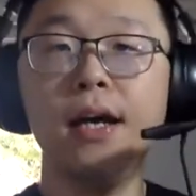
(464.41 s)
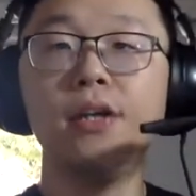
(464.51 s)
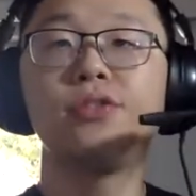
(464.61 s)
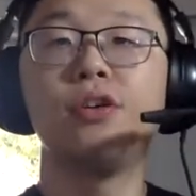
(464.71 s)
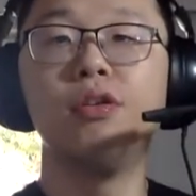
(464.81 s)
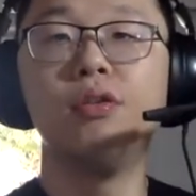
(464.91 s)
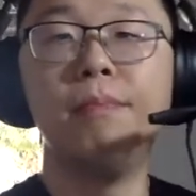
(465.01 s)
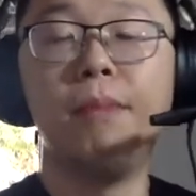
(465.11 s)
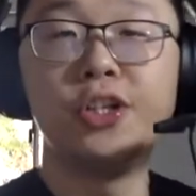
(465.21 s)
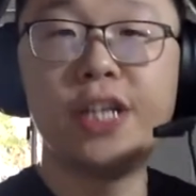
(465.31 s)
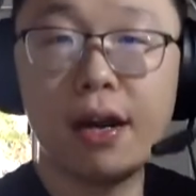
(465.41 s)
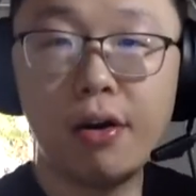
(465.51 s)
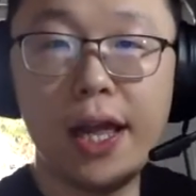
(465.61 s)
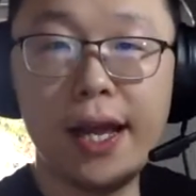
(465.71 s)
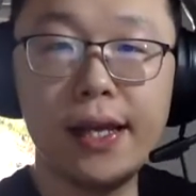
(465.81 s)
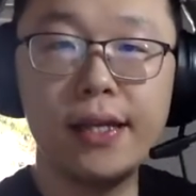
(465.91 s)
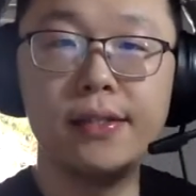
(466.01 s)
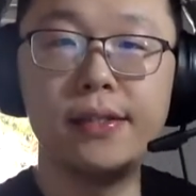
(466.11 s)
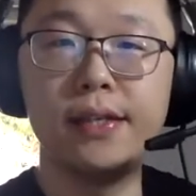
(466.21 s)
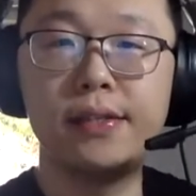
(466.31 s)
So more generally,
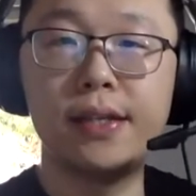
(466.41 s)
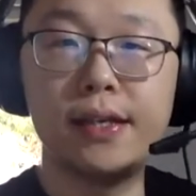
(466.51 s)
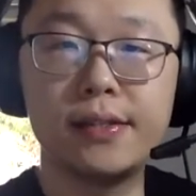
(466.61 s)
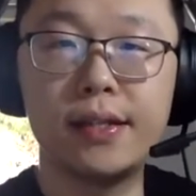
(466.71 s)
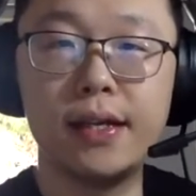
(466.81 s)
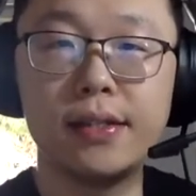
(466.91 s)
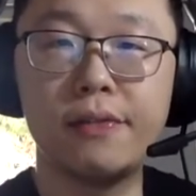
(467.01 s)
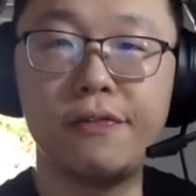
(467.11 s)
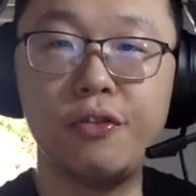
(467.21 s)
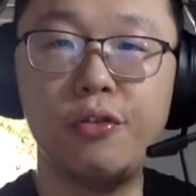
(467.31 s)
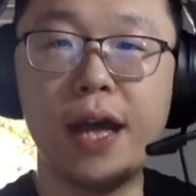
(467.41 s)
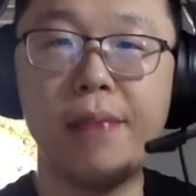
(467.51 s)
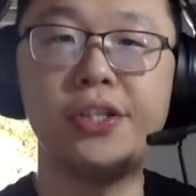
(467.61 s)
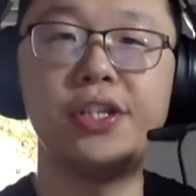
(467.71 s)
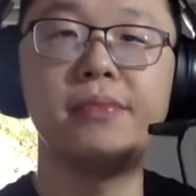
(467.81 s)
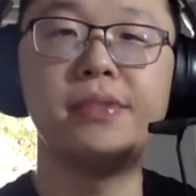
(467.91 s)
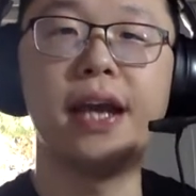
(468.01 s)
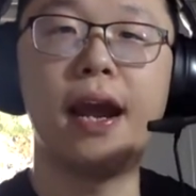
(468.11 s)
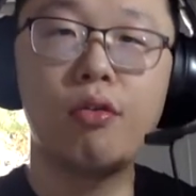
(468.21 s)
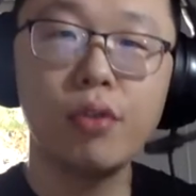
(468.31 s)
this is the full MHMC
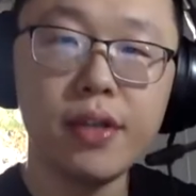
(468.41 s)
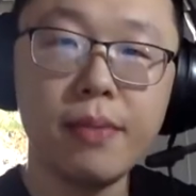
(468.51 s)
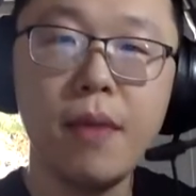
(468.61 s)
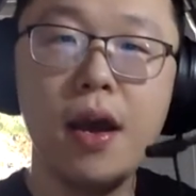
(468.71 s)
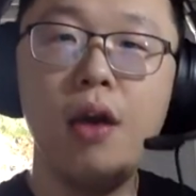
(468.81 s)
algorithm,